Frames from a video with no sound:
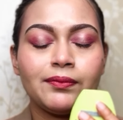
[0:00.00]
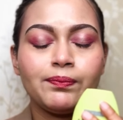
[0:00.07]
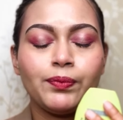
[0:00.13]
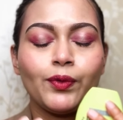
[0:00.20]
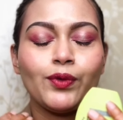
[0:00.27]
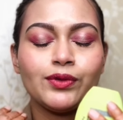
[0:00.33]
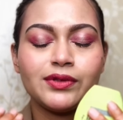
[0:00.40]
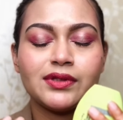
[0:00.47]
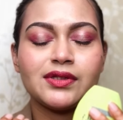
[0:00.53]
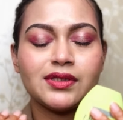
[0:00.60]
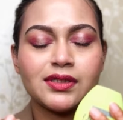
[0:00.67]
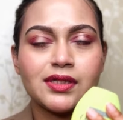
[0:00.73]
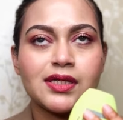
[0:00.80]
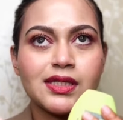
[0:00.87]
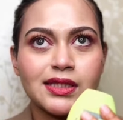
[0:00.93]
both
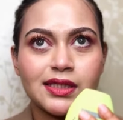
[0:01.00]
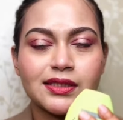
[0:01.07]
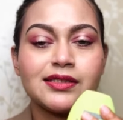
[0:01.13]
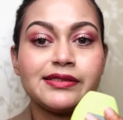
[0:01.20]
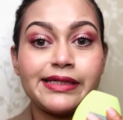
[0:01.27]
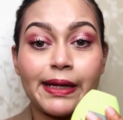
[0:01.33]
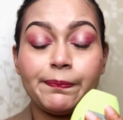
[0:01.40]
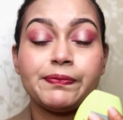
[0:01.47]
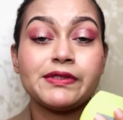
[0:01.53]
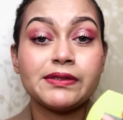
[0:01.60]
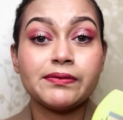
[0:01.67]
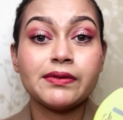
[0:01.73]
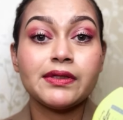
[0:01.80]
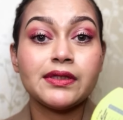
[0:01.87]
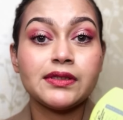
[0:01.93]
the
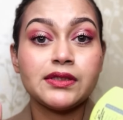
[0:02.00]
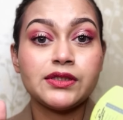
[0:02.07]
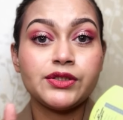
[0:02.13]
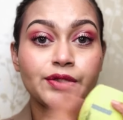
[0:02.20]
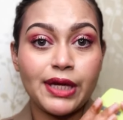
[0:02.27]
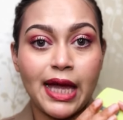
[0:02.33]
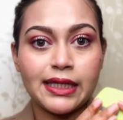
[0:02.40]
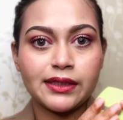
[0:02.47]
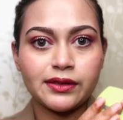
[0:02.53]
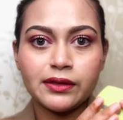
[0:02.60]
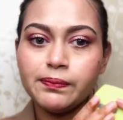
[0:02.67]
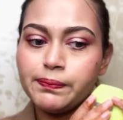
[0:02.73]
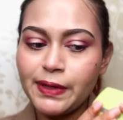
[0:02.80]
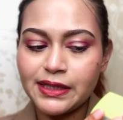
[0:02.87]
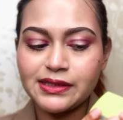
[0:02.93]
steps
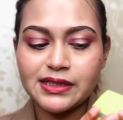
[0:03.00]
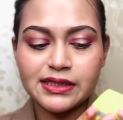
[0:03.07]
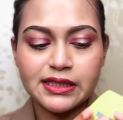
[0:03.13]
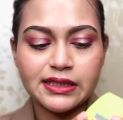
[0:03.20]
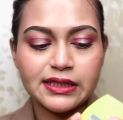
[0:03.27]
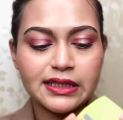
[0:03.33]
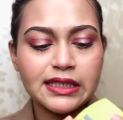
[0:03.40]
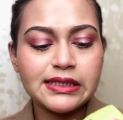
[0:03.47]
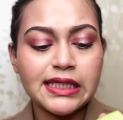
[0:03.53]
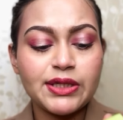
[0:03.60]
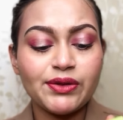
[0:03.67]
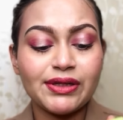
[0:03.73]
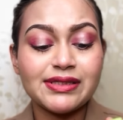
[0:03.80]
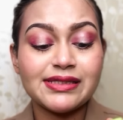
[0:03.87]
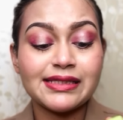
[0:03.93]
together present in this, and
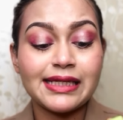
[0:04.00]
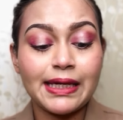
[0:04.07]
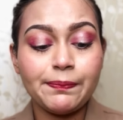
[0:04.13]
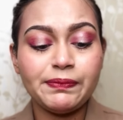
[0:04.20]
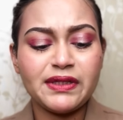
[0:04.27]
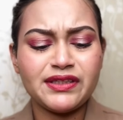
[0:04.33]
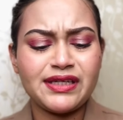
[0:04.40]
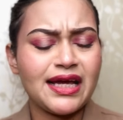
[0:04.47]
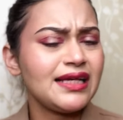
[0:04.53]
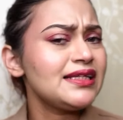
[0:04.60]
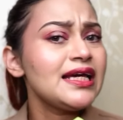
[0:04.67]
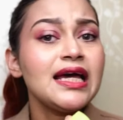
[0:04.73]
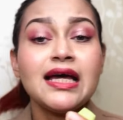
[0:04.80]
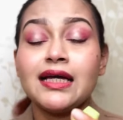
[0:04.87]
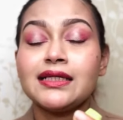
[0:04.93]
you can skip the
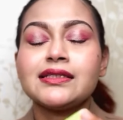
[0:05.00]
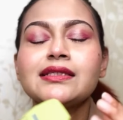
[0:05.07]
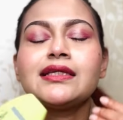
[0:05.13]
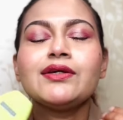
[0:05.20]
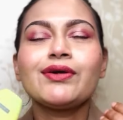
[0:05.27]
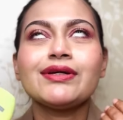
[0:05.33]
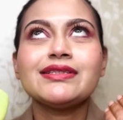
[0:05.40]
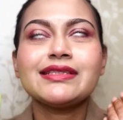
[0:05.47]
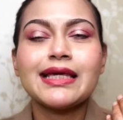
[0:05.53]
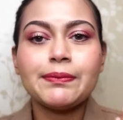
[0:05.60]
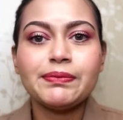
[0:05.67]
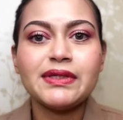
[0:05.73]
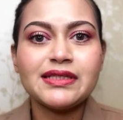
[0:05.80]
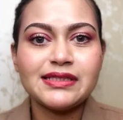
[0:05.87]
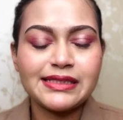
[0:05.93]
test, you can
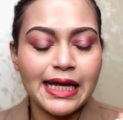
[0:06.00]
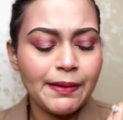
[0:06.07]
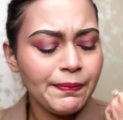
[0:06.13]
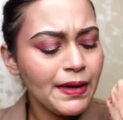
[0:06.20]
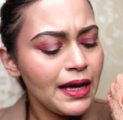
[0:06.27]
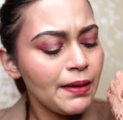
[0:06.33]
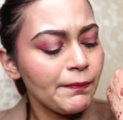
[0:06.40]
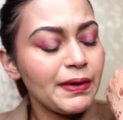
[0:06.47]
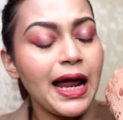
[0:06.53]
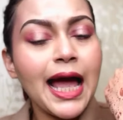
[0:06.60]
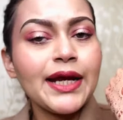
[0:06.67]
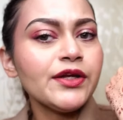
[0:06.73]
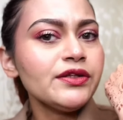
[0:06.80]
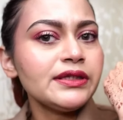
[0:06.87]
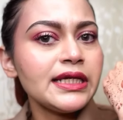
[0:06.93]
skip the step, but
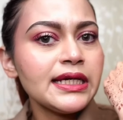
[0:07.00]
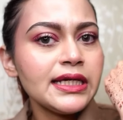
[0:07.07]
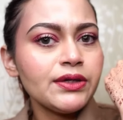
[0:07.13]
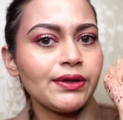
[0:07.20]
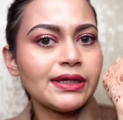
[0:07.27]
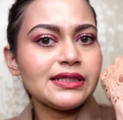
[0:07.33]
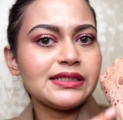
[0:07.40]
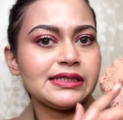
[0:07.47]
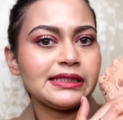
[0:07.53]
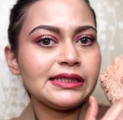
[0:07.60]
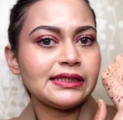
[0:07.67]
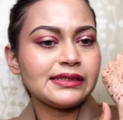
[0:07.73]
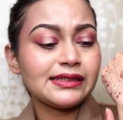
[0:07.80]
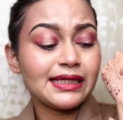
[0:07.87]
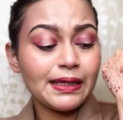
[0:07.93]
I don't think you can
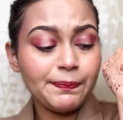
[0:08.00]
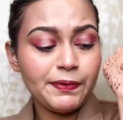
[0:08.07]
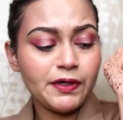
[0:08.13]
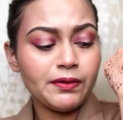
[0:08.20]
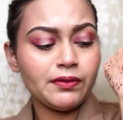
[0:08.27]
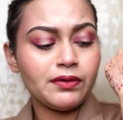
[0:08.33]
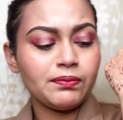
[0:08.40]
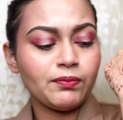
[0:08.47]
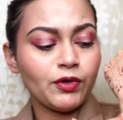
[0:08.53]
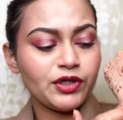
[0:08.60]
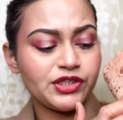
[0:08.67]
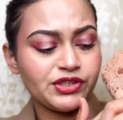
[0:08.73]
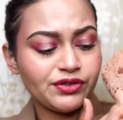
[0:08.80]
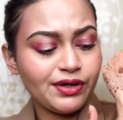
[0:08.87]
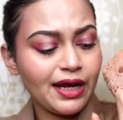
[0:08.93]
skip your
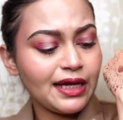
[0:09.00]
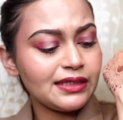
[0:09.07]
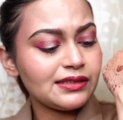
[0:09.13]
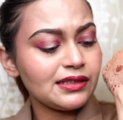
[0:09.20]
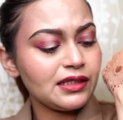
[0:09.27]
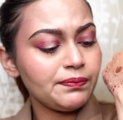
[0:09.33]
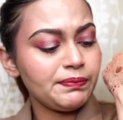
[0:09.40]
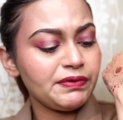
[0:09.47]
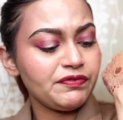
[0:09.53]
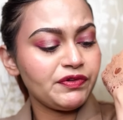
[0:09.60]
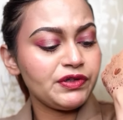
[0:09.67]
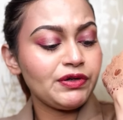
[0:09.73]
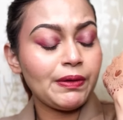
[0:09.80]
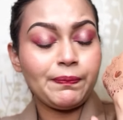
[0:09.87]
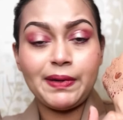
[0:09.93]
moisturizer
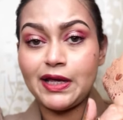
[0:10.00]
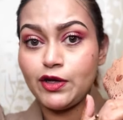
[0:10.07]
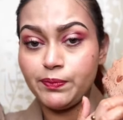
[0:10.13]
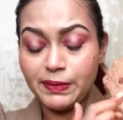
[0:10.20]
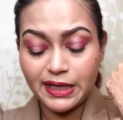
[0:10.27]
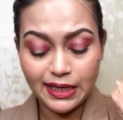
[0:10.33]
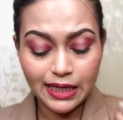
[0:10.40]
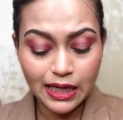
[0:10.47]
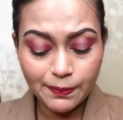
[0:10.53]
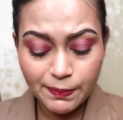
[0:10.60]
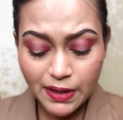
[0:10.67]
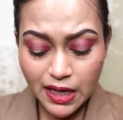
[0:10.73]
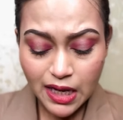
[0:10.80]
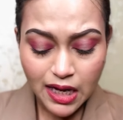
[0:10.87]
before you apply your makeup,